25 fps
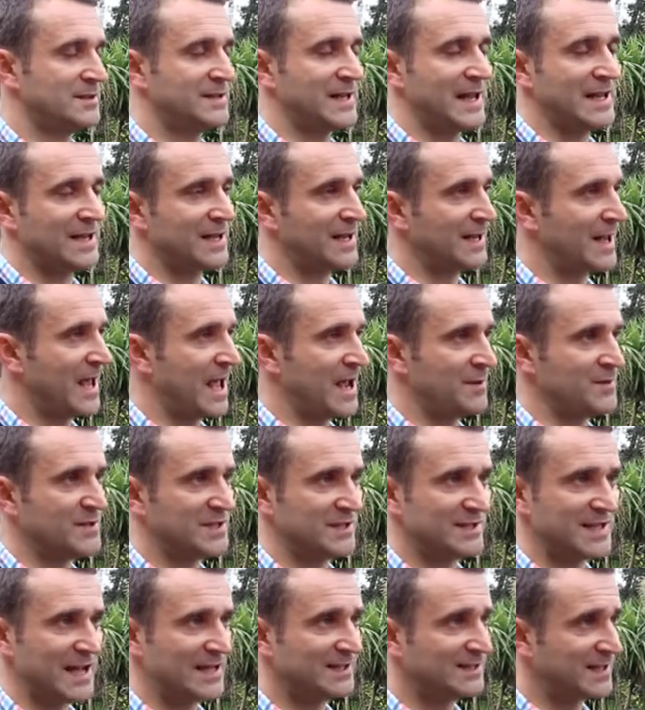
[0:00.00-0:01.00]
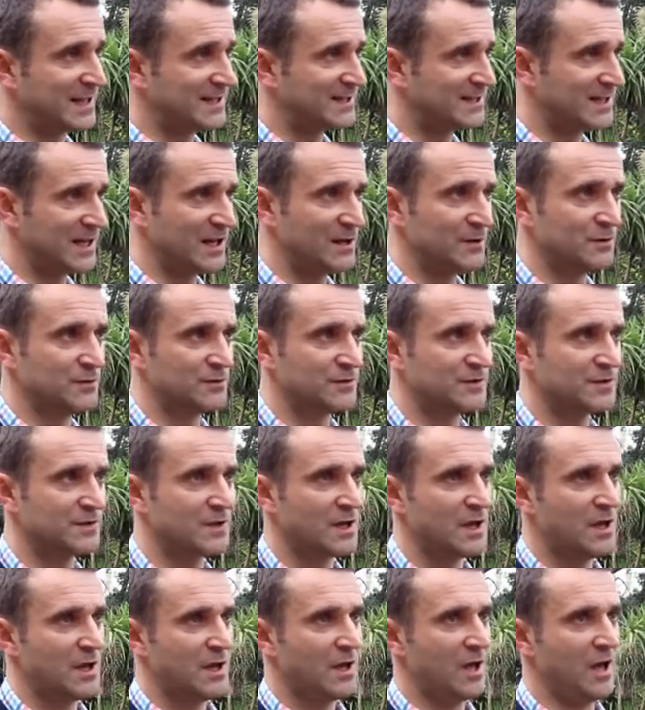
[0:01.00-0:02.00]
take a game to test their
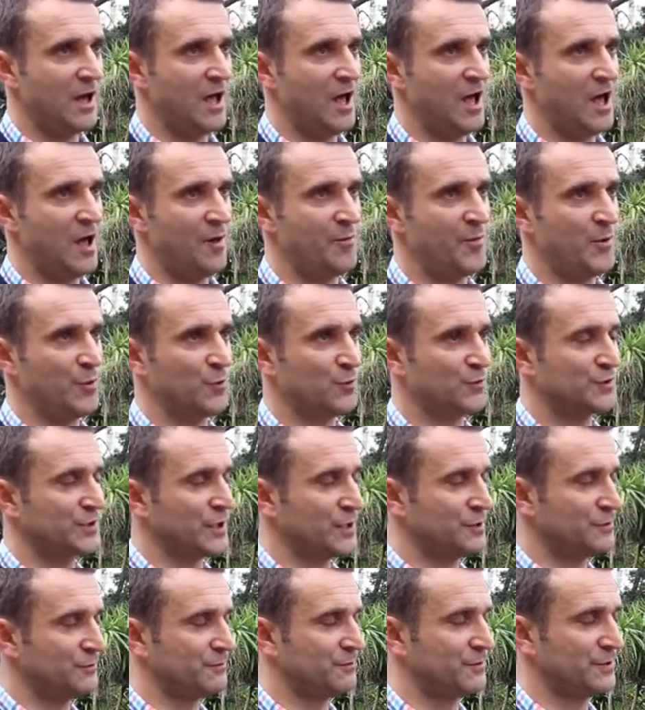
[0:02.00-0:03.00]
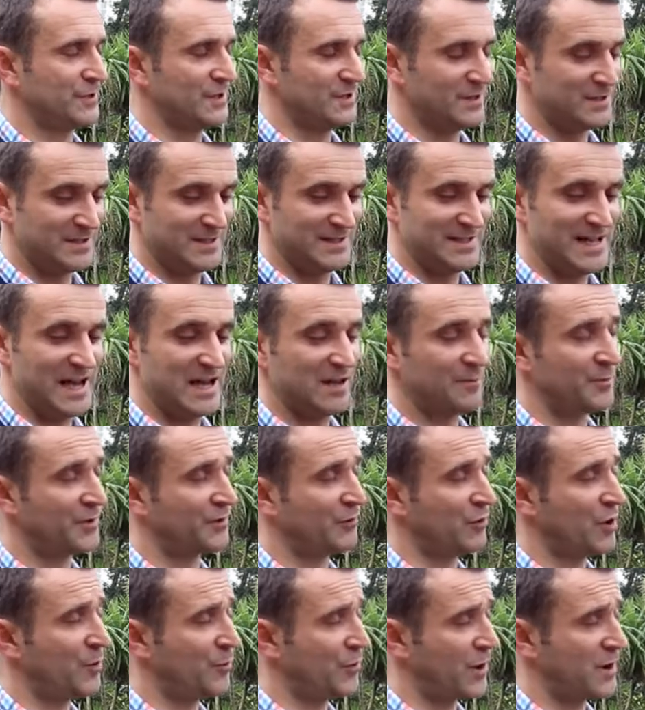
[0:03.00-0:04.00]
skills, but also to take them
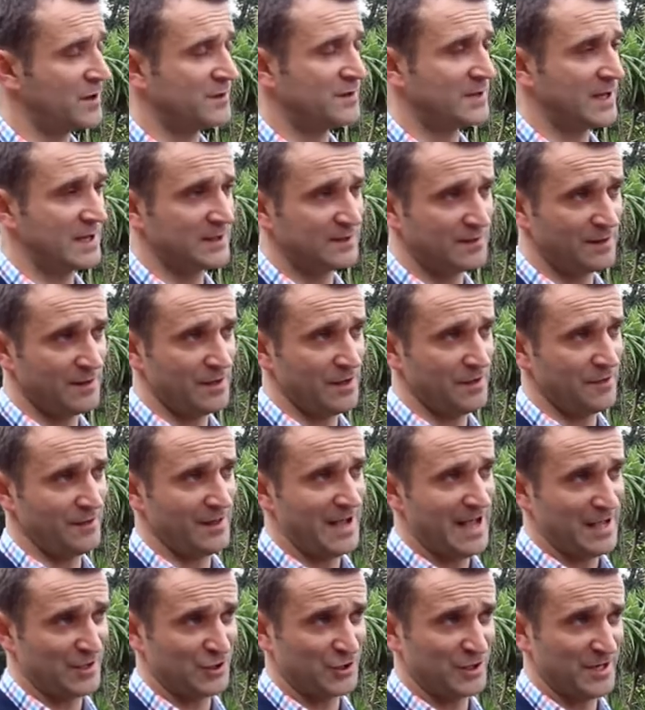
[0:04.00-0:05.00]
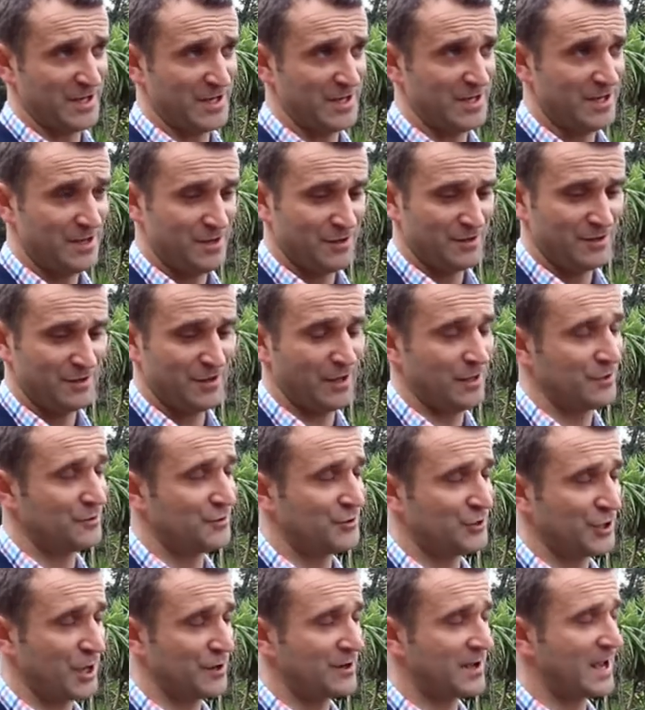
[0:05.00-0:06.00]
through a process that actually
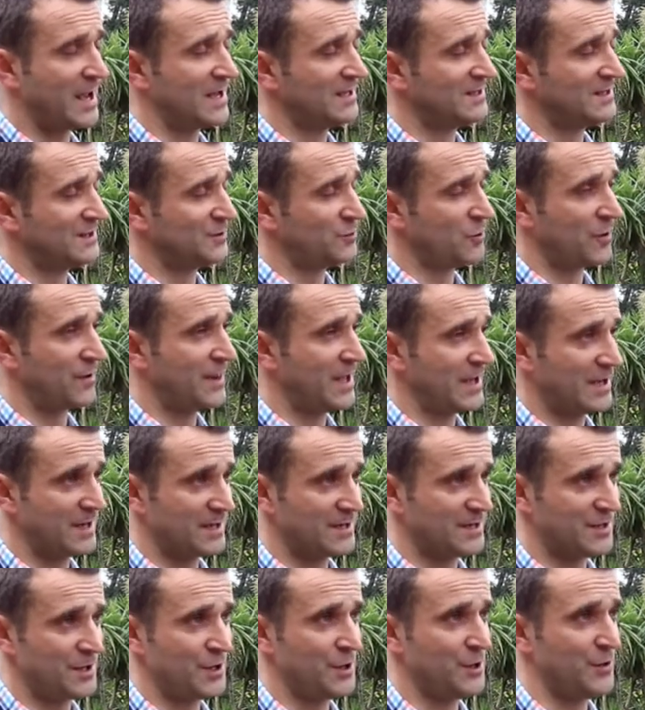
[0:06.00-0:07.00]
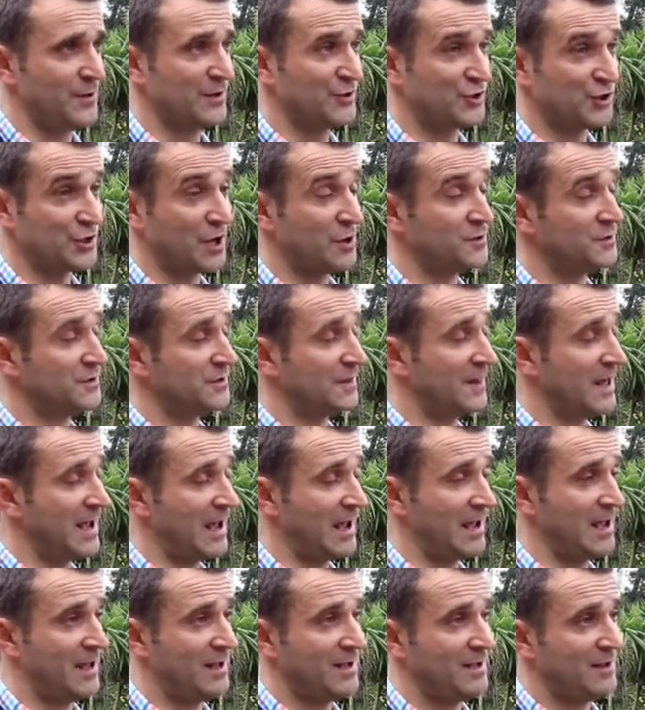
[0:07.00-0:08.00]
showcases what they can do and shows that
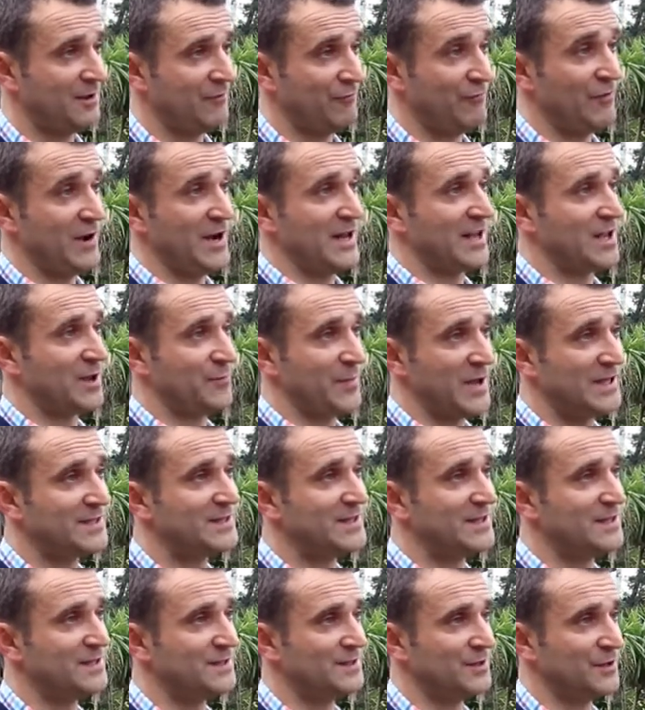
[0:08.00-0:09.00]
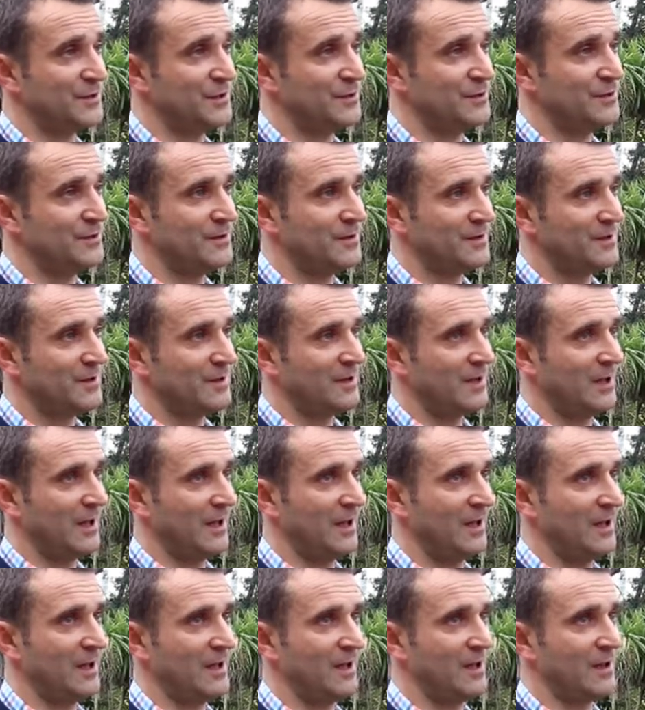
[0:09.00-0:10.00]
they're really committed to
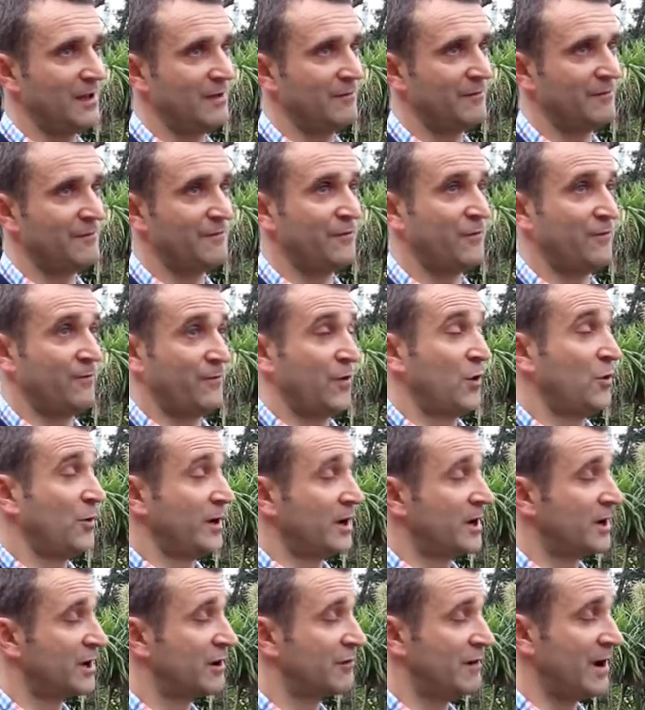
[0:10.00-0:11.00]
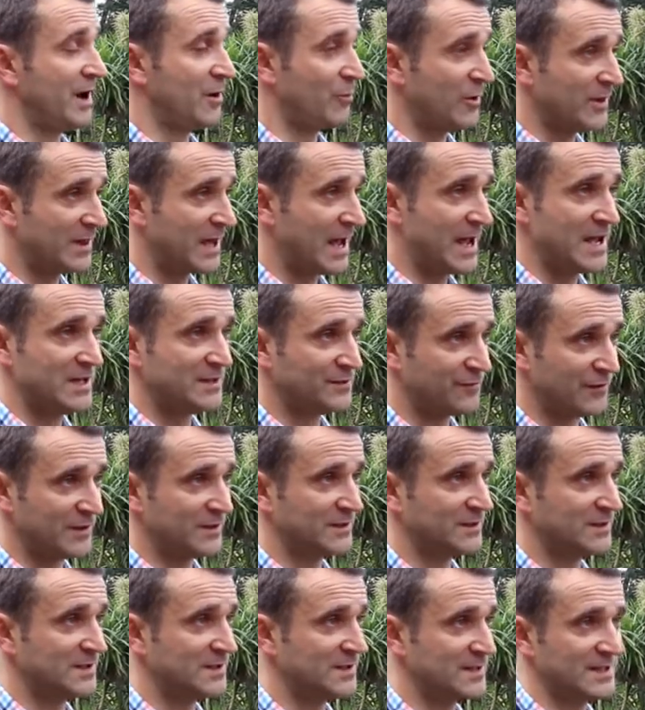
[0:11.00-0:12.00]
following a career with Hays, for
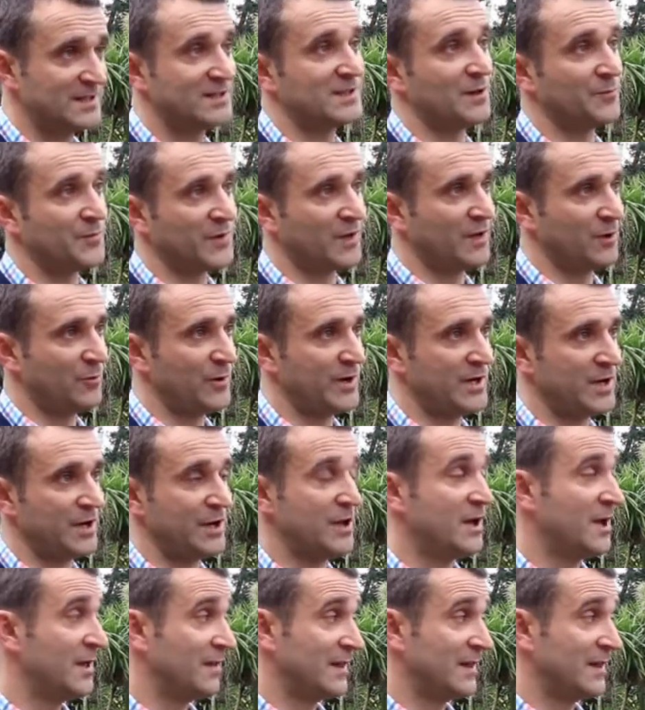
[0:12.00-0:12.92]
instance, is something that we do.